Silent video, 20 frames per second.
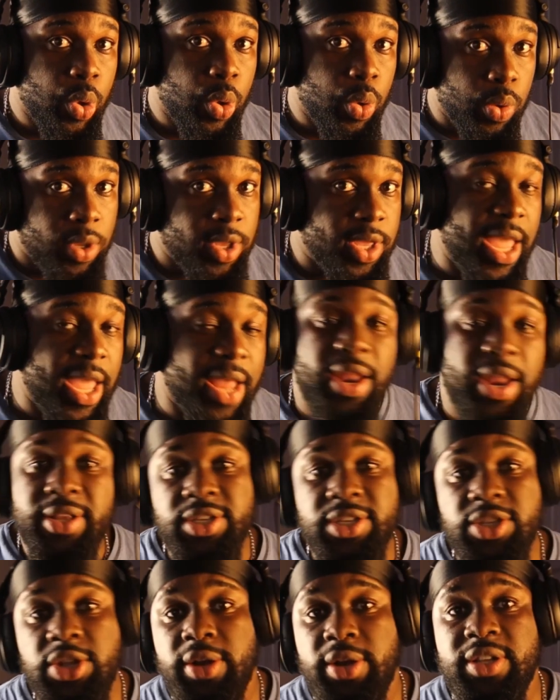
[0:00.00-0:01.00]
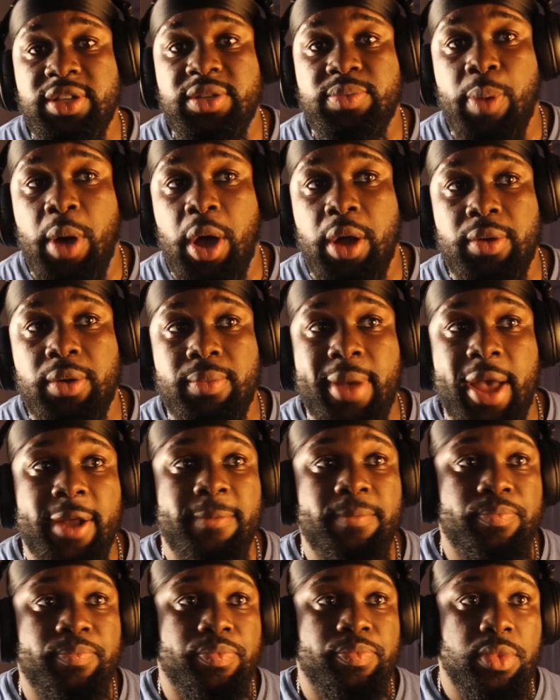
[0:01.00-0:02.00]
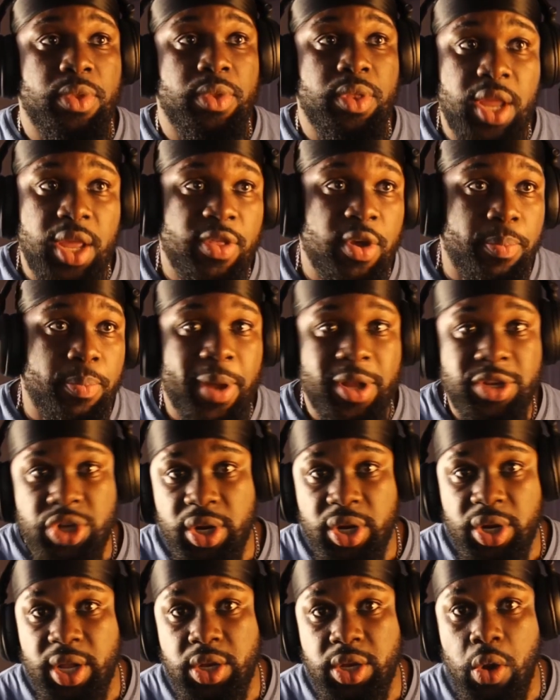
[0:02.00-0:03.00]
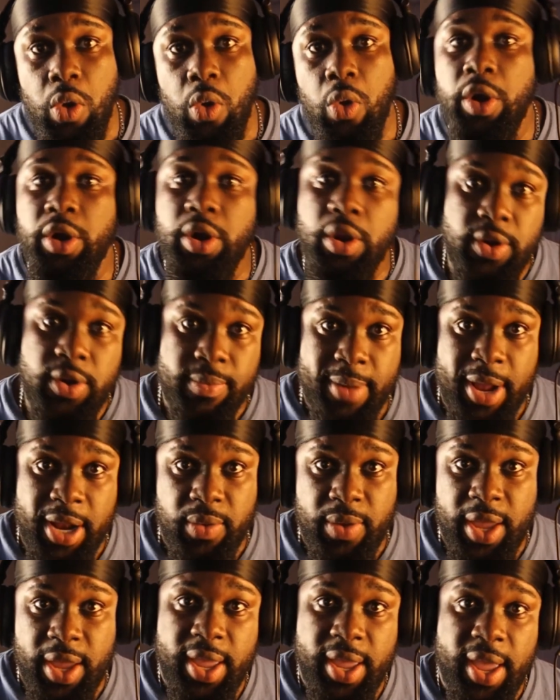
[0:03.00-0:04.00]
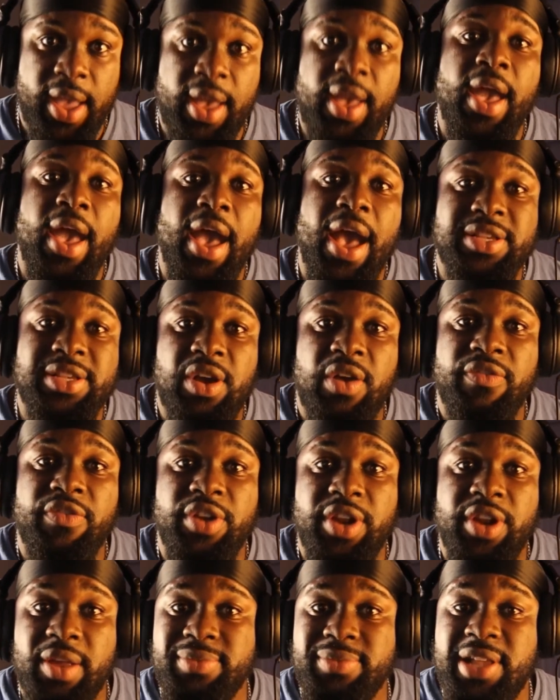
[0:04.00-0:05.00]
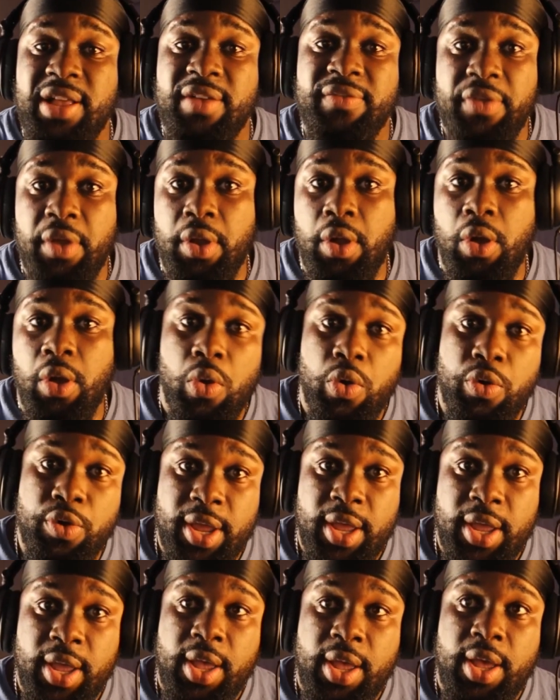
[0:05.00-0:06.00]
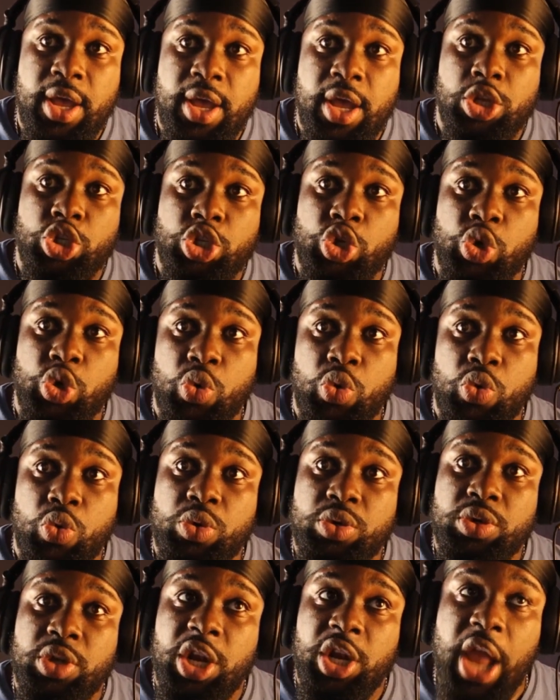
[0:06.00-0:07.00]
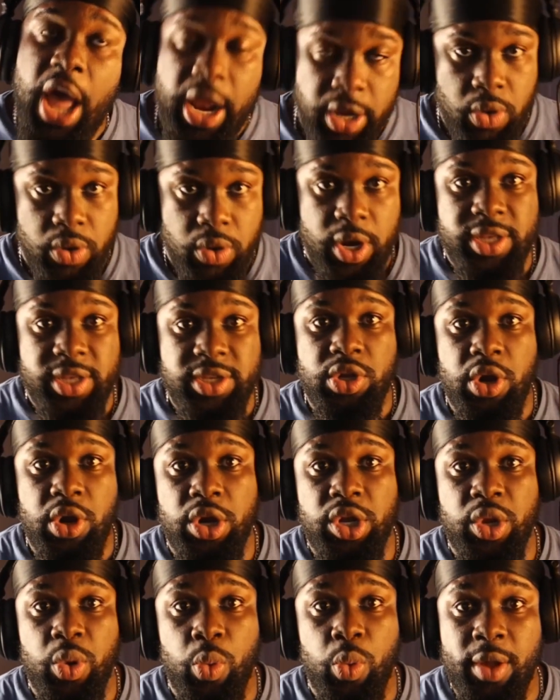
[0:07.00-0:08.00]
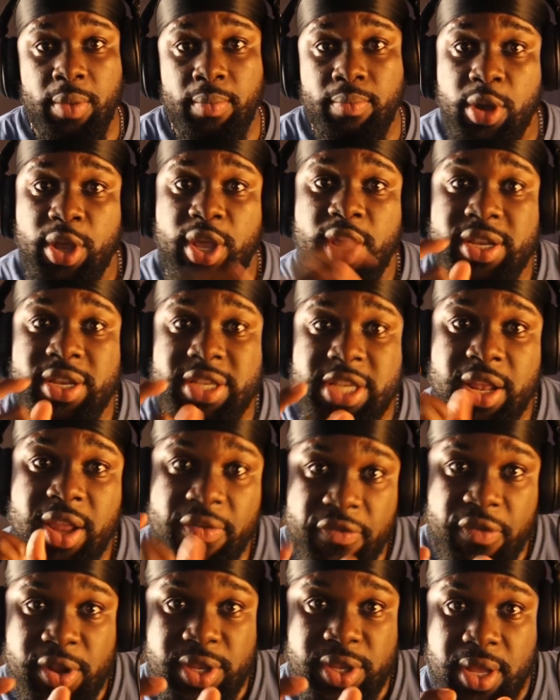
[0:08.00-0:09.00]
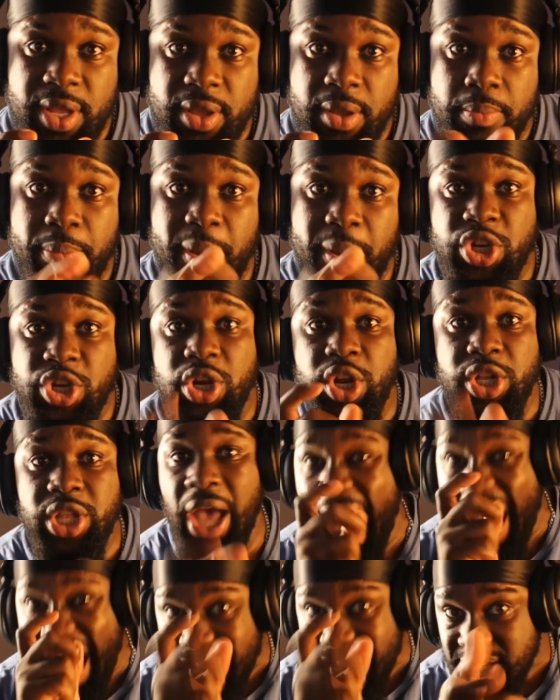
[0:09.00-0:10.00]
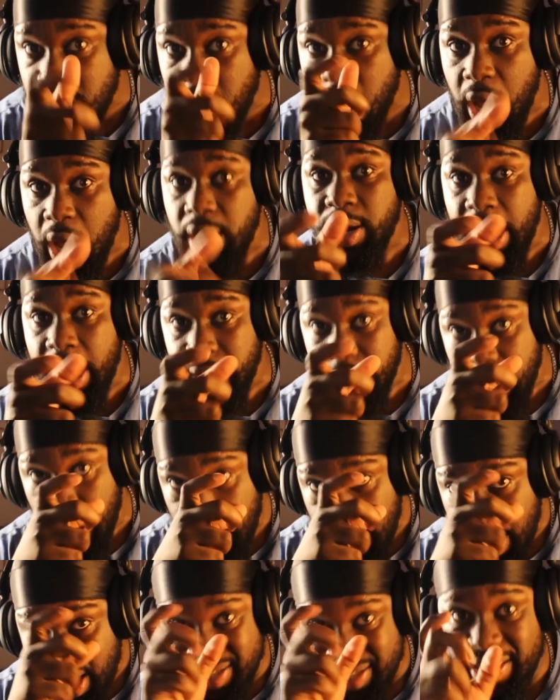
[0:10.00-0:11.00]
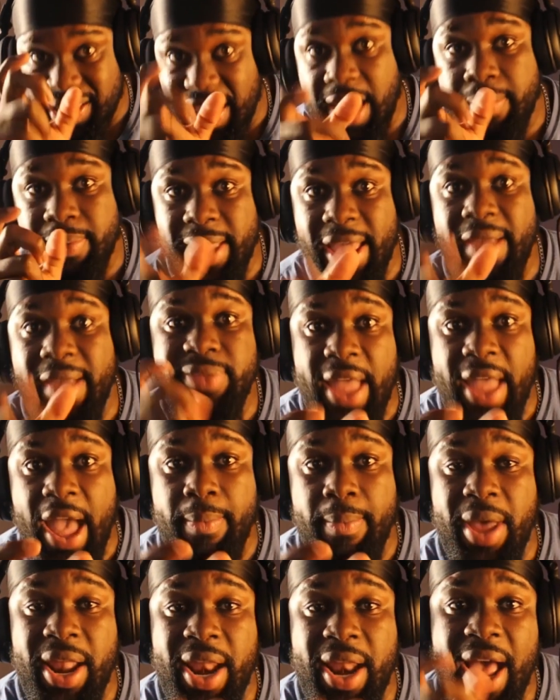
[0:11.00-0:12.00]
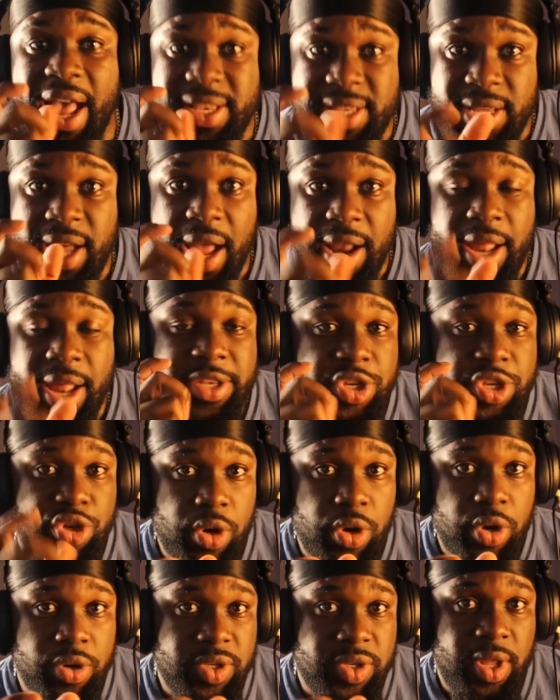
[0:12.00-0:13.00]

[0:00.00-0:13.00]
get that starting spot back. Neither Pedro Neto or Nodi Madueke has covered themselves in glory to lock down that starting wing, but here's the difference. Pedro Neto hasn't got the same game time and hasn't got that trust